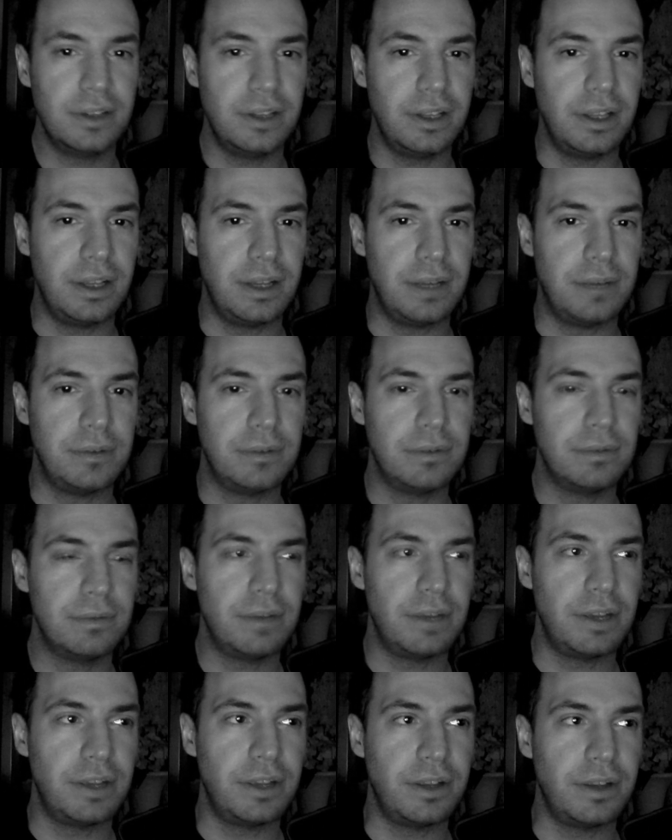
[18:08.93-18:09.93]
and
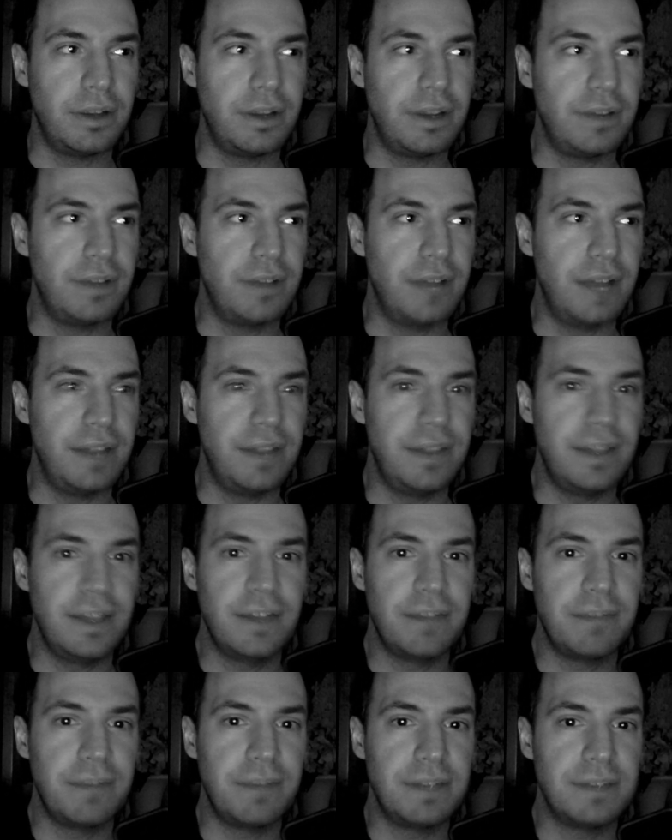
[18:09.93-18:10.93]
I
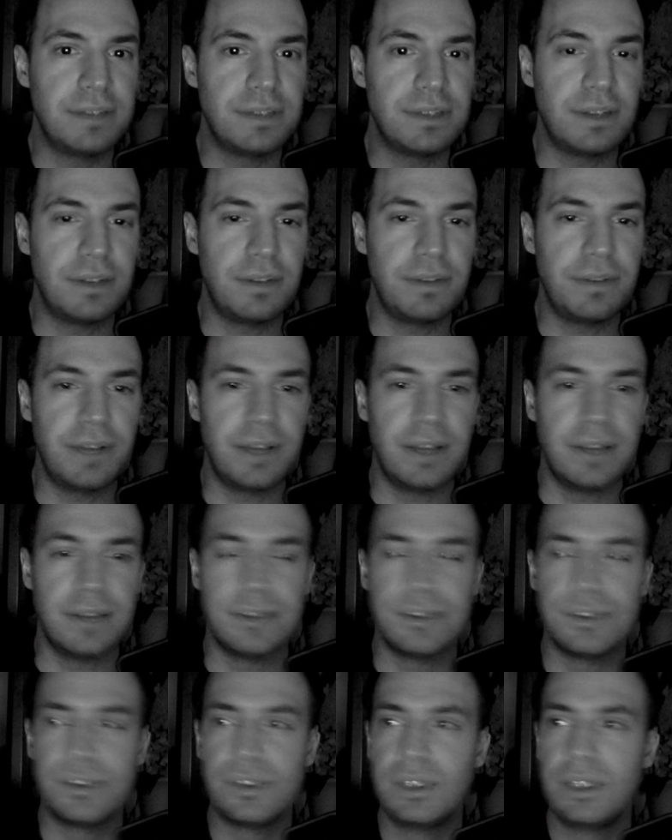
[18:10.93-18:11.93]
think of myself
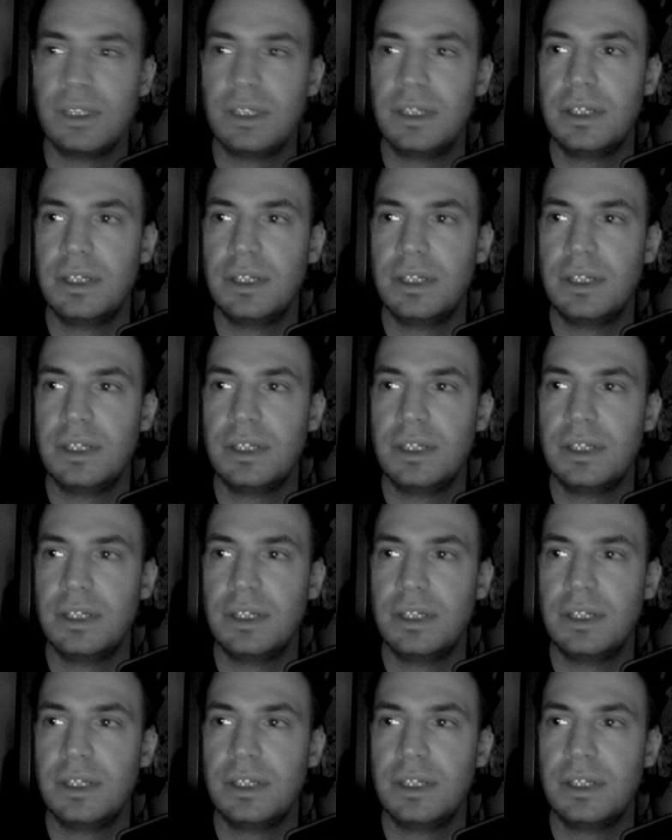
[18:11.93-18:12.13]
as